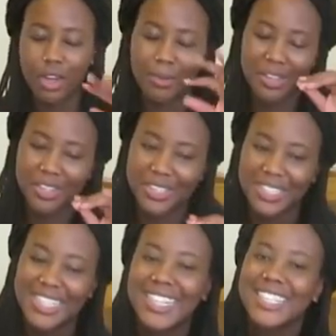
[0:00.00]
Oh my god.
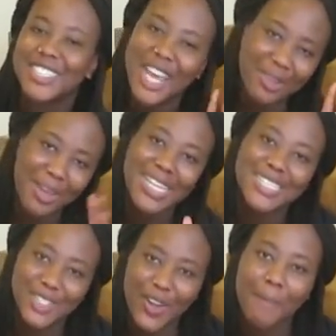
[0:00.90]
Check my
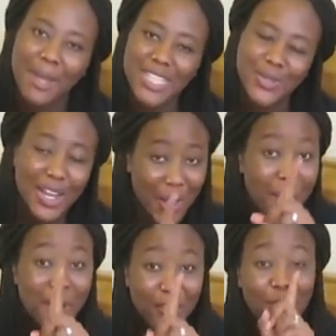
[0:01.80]
Instagram, guys. When I
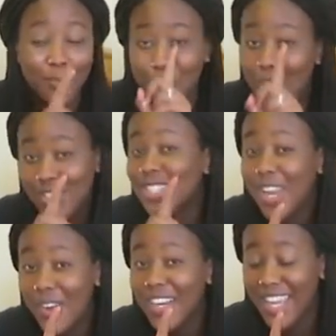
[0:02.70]
come back from
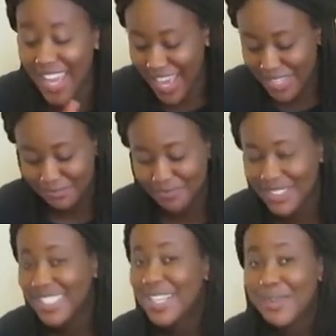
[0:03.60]
Barcelona, yeah,
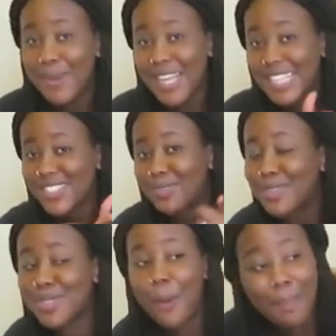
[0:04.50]
my
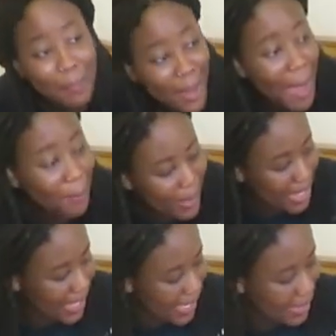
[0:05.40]
Instagram's gonna be
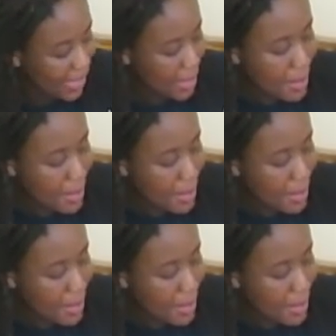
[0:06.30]
popping.